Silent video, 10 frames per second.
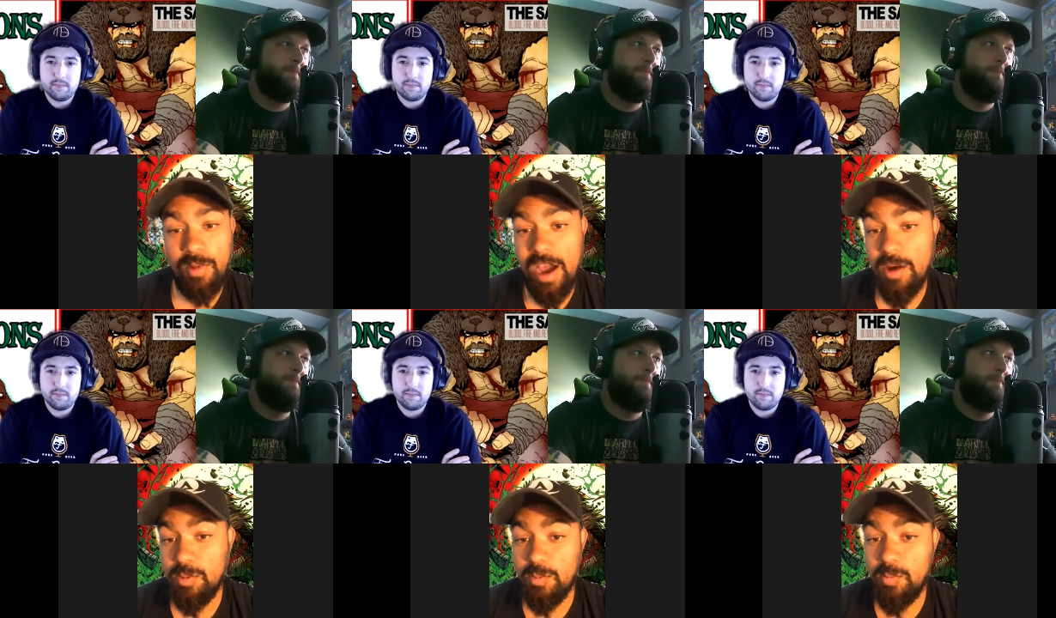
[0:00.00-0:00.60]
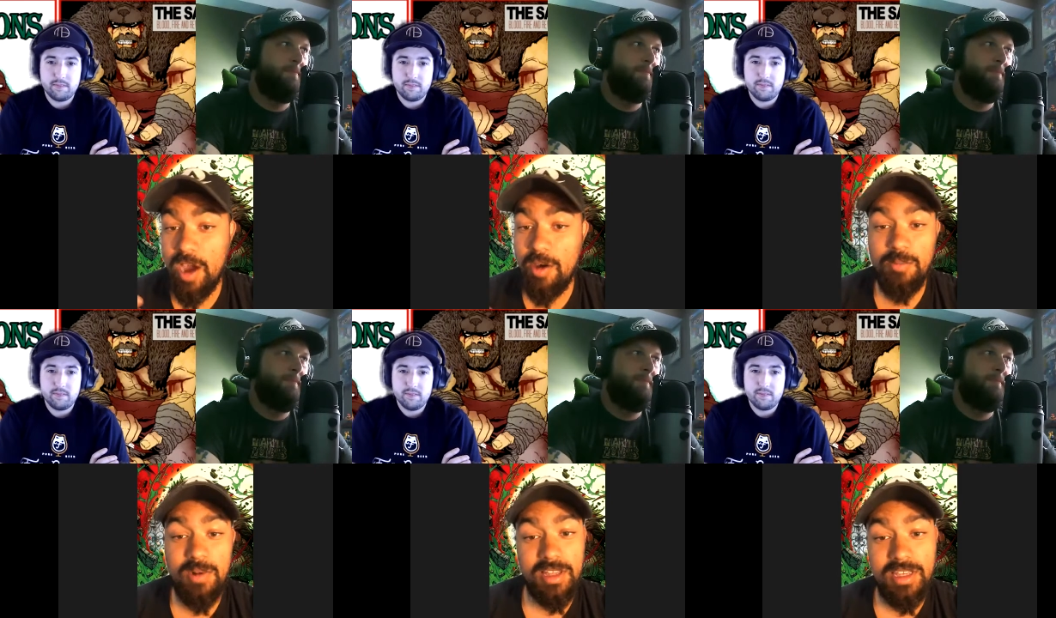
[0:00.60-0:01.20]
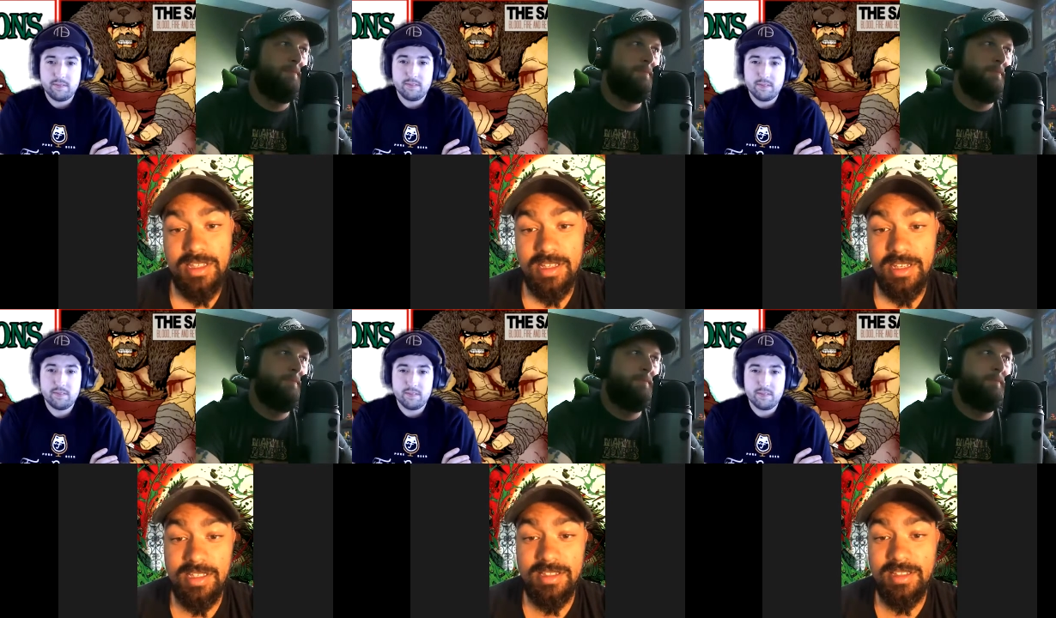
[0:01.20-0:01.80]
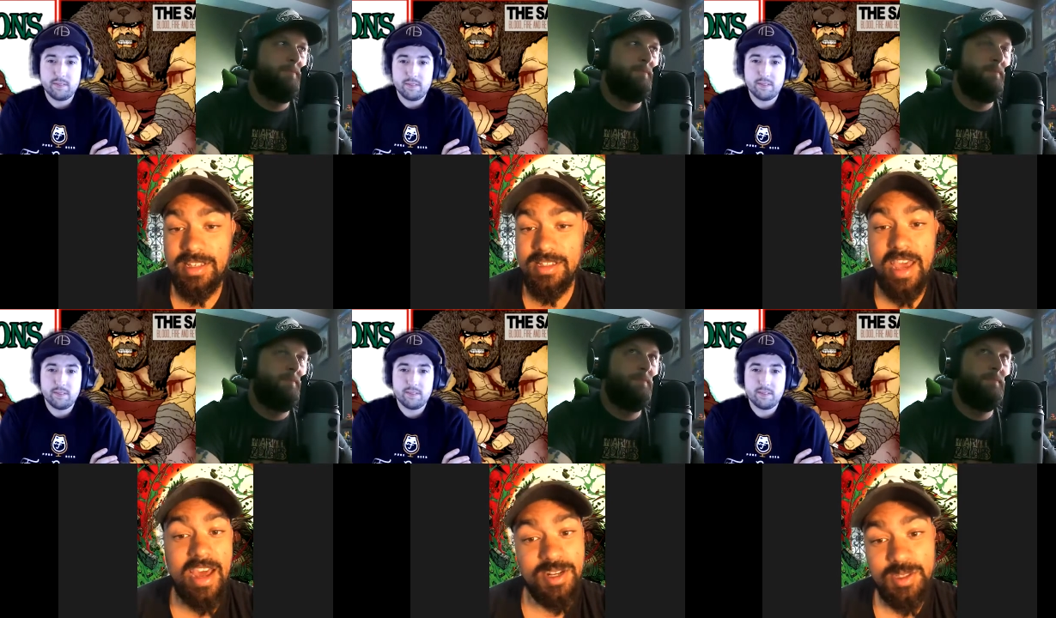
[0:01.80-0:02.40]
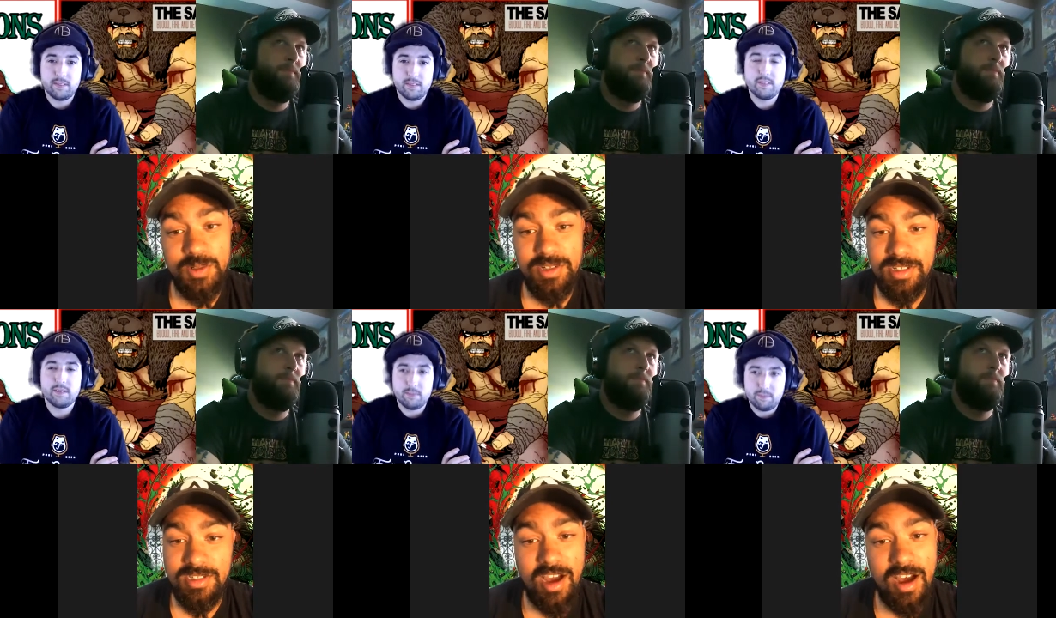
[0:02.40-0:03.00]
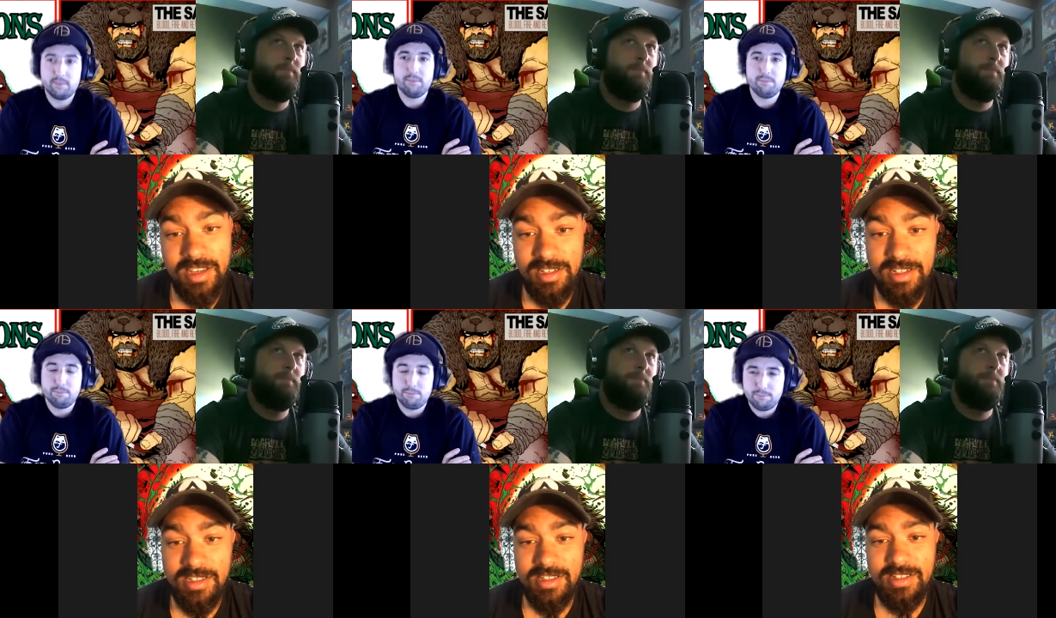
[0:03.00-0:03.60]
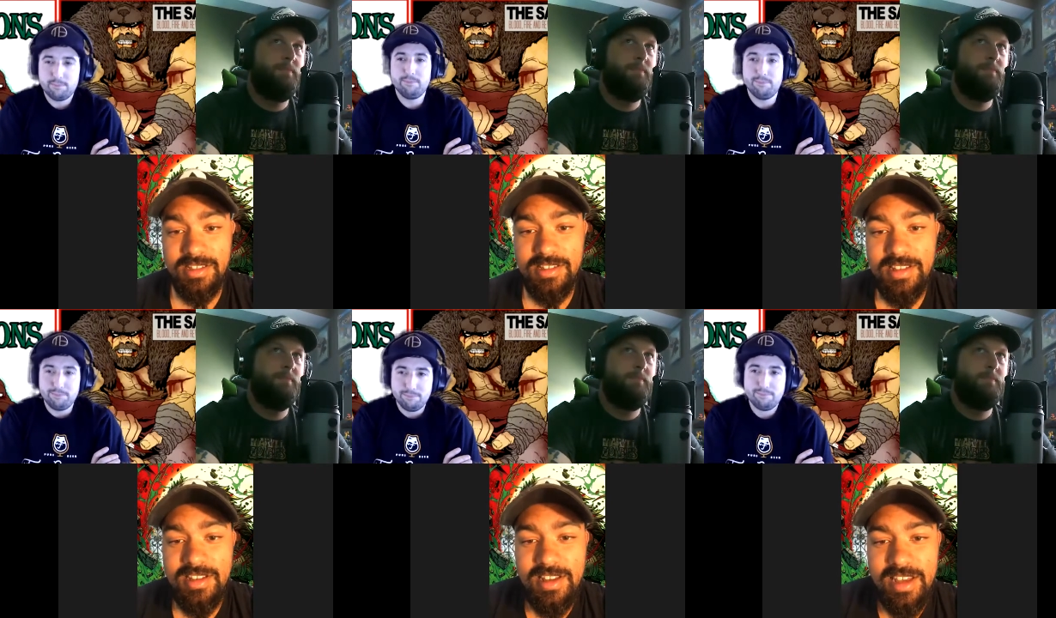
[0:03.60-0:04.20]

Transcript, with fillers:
Speaker 1: how how he really is, like his his attitude and his cockiness and his mm-hmm.